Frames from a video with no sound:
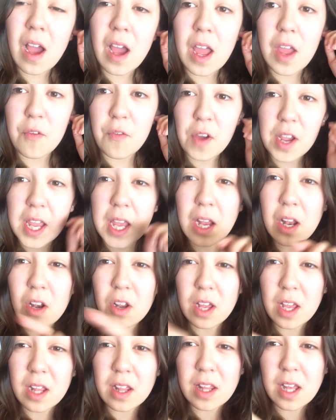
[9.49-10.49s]
If I keep
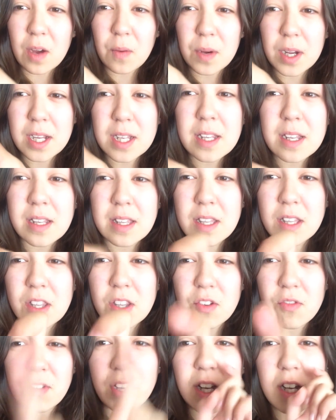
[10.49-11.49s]
looking that way, it's because the
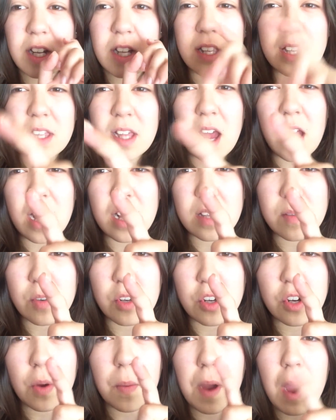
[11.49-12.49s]
screen is there, because I'm
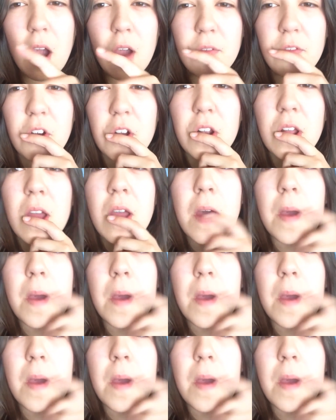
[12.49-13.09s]
doing it on my iPhone.